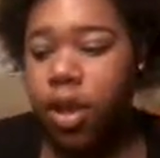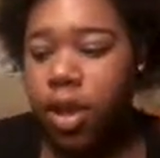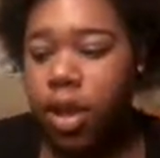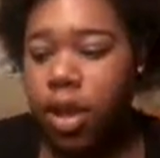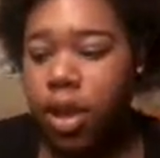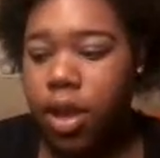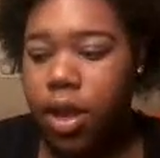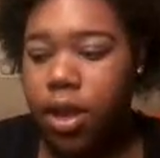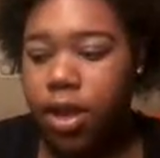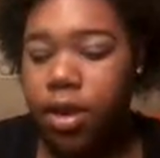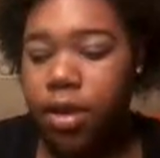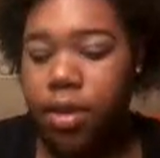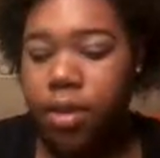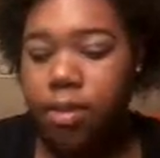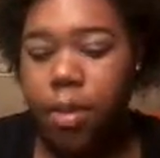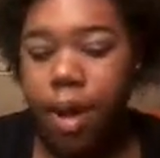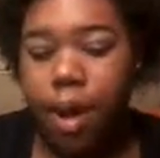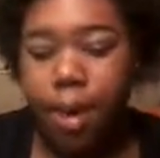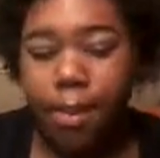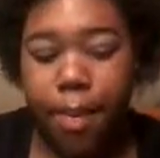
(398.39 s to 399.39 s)
and
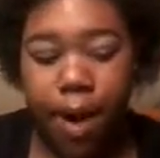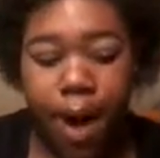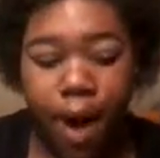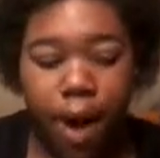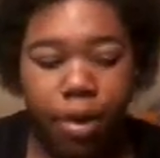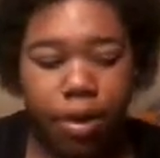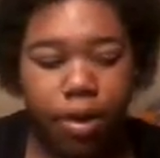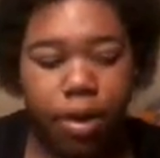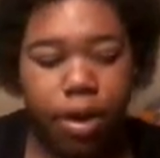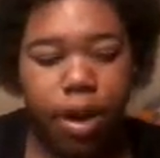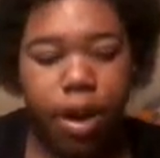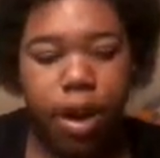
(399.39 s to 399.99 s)
my powder,